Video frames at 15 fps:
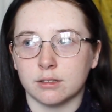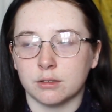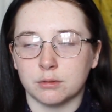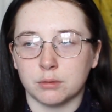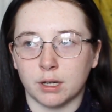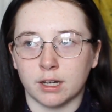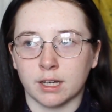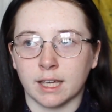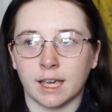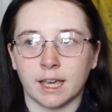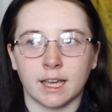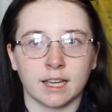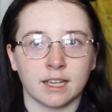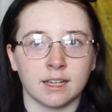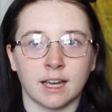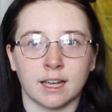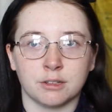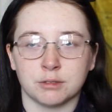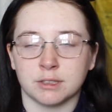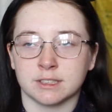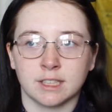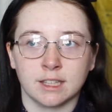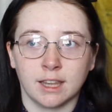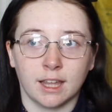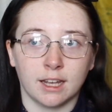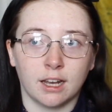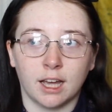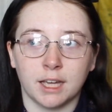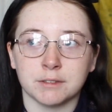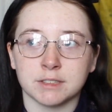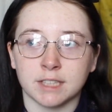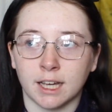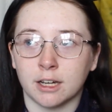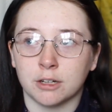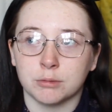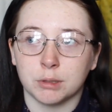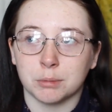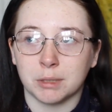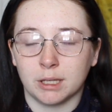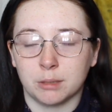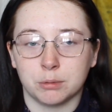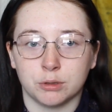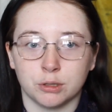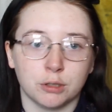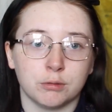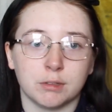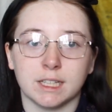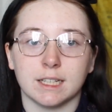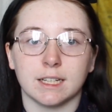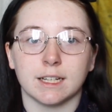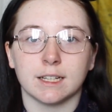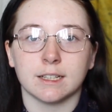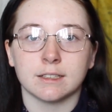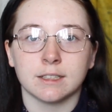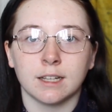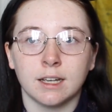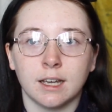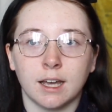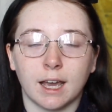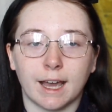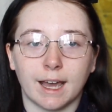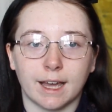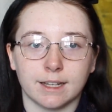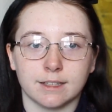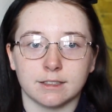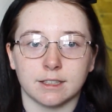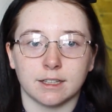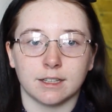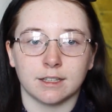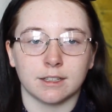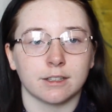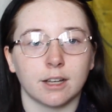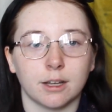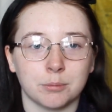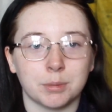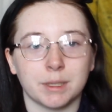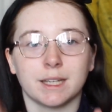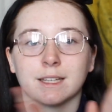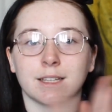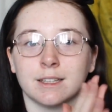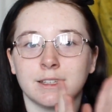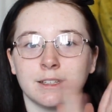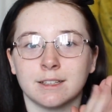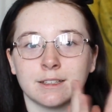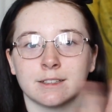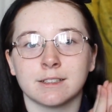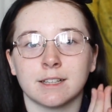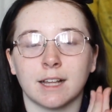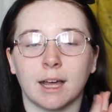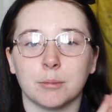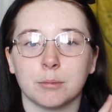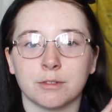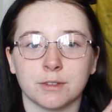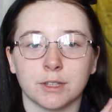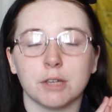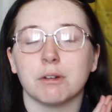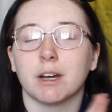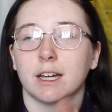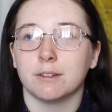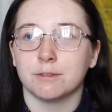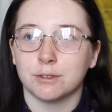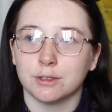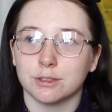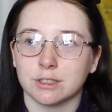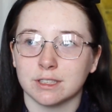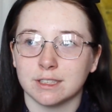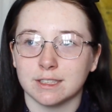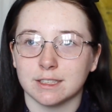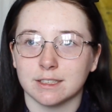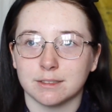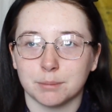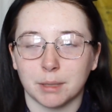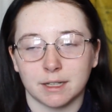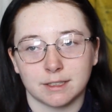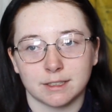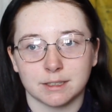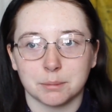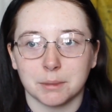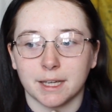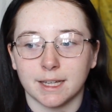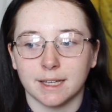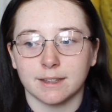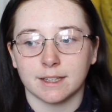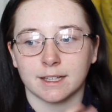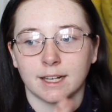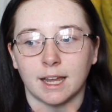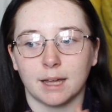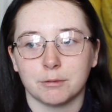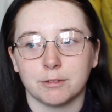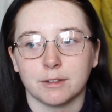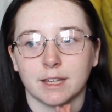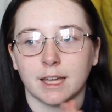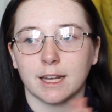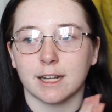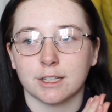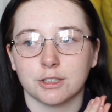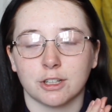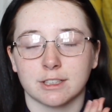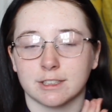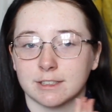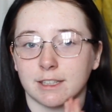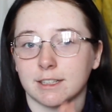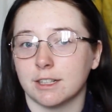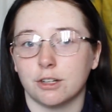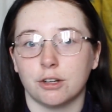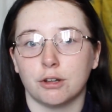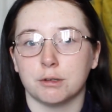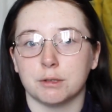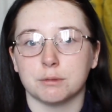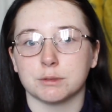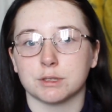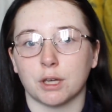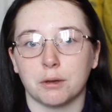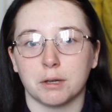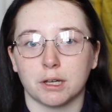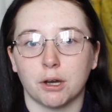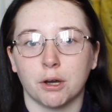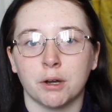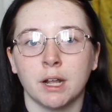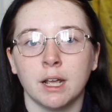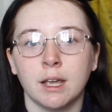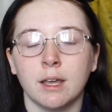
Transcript: and risking their lives to help the people who need it, and a big clap for you. I unfortunately didn't participate in the clap for the NHS because I didn't know it was going on,